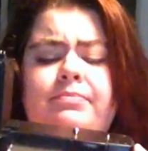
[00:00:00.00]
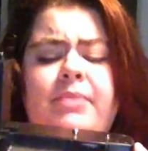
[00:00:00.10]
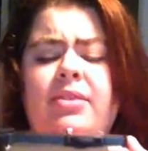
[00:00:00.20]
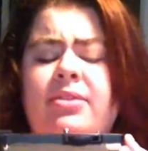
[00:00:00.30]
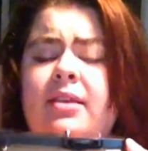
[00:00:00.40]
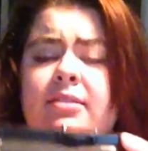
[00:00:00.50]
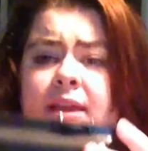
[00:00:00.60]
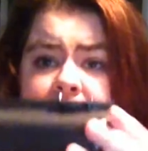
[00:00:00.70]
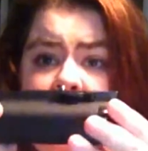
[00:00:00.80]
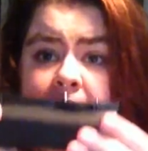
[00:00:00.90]
and things
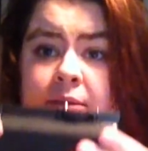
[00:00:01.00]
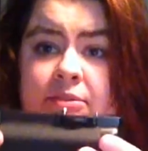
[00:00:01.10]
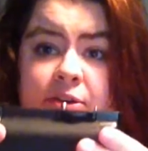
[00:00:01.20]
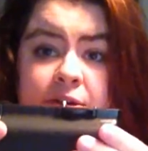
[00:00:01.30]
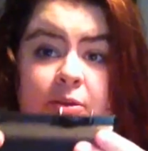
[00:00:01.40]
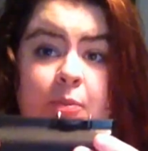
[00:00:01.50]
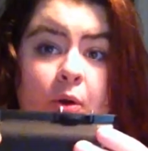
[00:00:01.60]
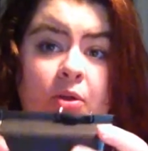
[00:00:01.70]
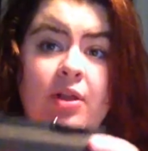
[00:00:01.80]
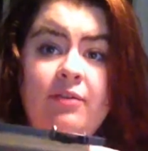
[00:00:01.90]
like that, it was starting to
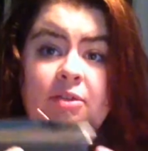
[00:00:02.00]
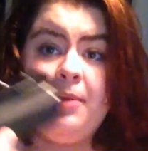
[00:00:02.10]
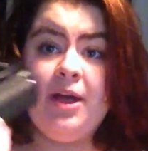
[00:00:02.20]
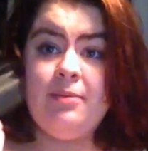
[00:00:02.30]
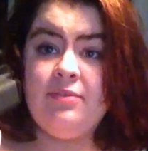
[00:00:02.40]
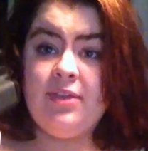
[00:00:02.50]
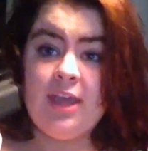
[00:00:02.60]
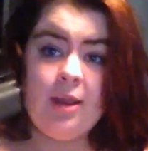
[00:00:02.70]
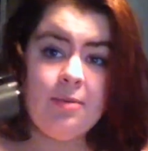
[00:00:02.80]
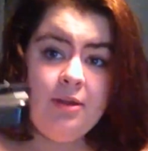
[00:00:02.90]
pull off the bottom of the
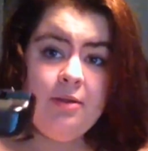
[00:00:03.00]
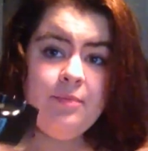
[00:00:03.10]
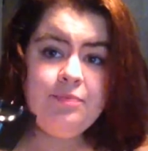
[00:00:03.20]
camera.